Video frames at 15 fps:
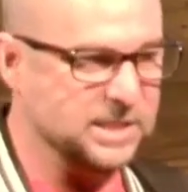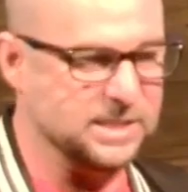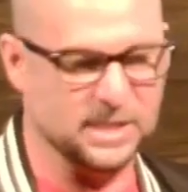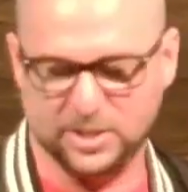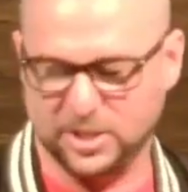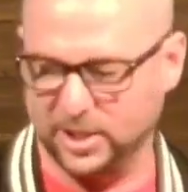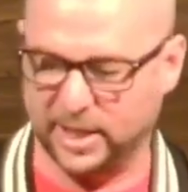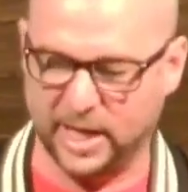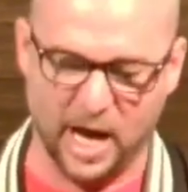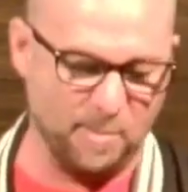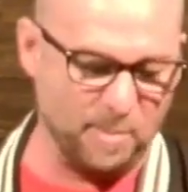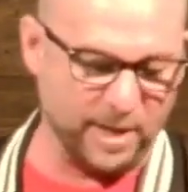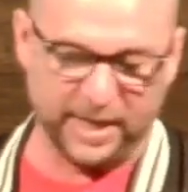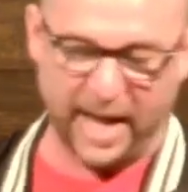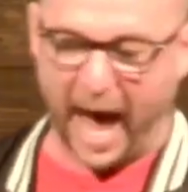is going to come
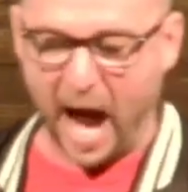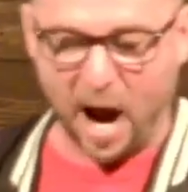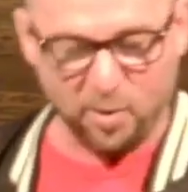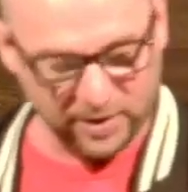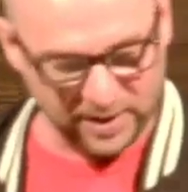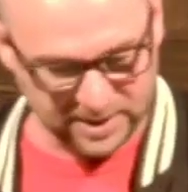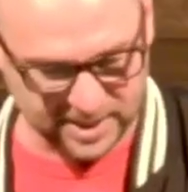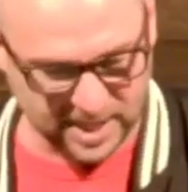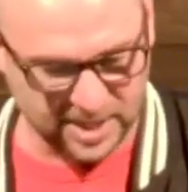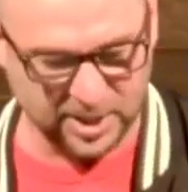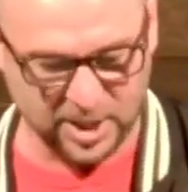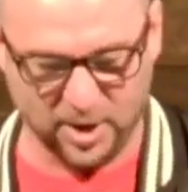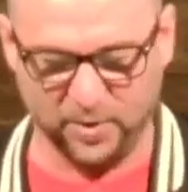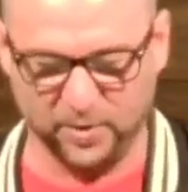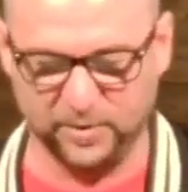at an hour that's
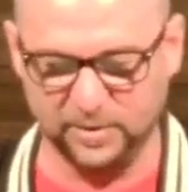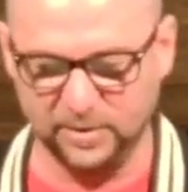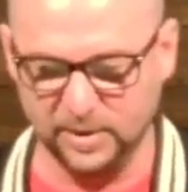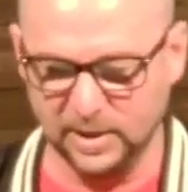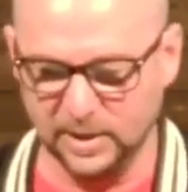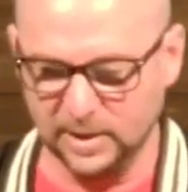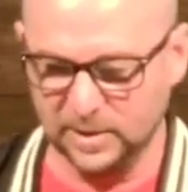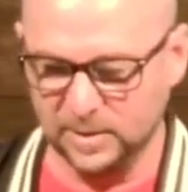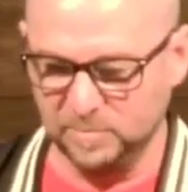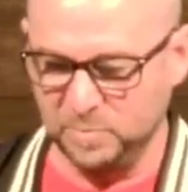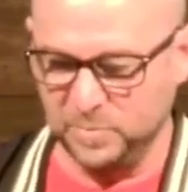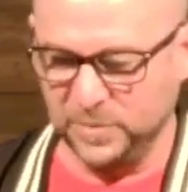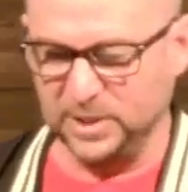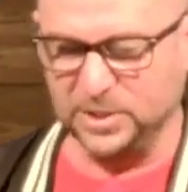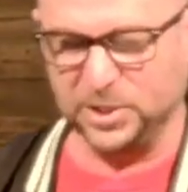unknown.
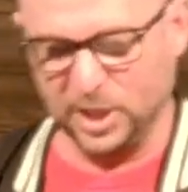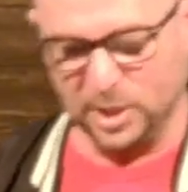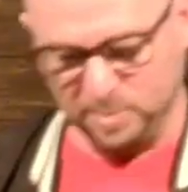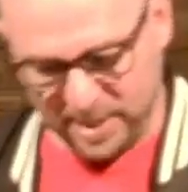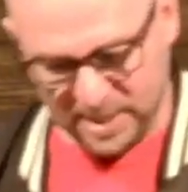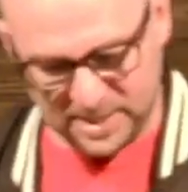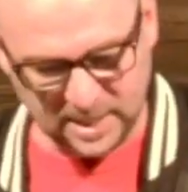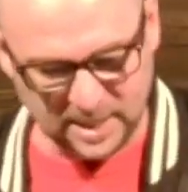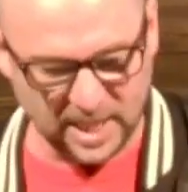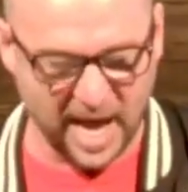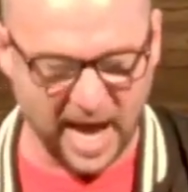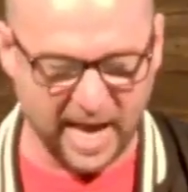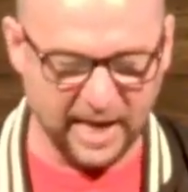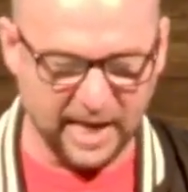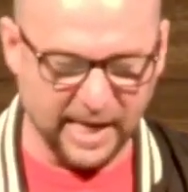There's going to be a
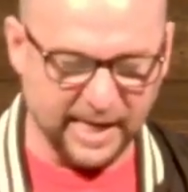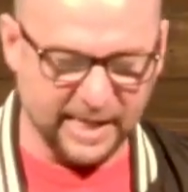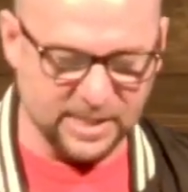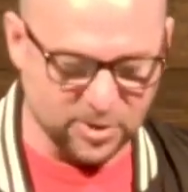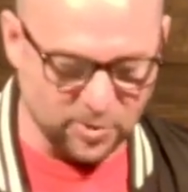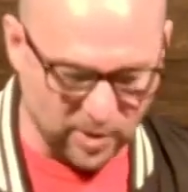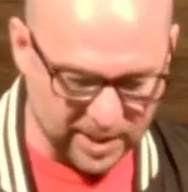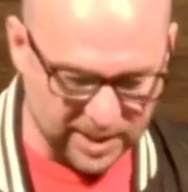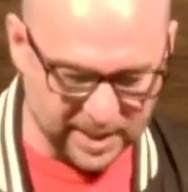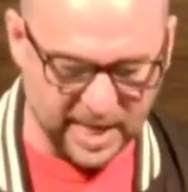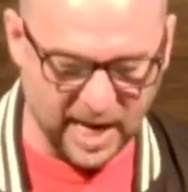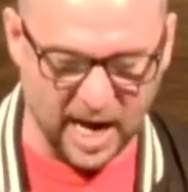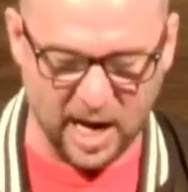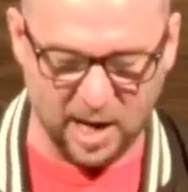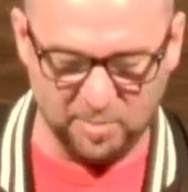delay. He's going to
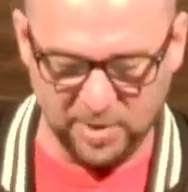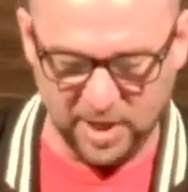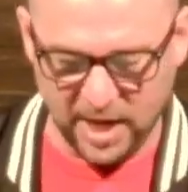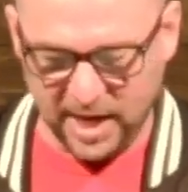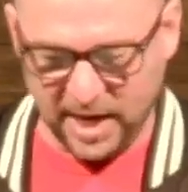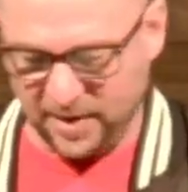come, and